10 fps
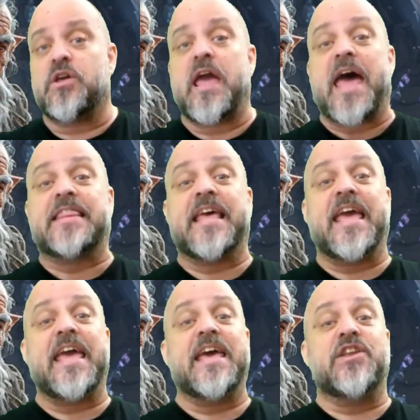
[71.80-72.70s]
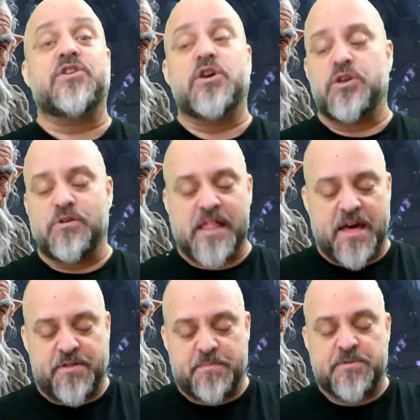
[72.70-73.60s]
at the end, you
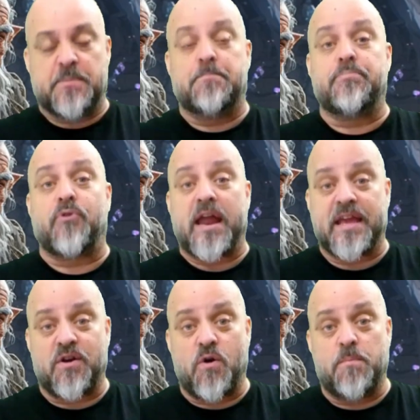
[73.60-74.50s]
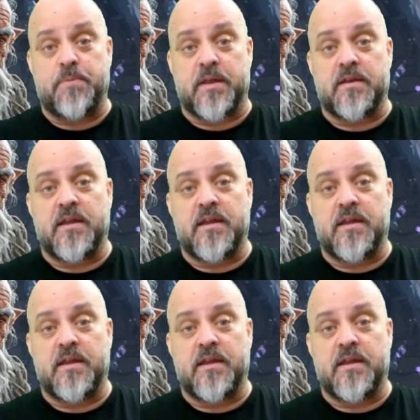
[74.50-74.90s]
allow them to break it open,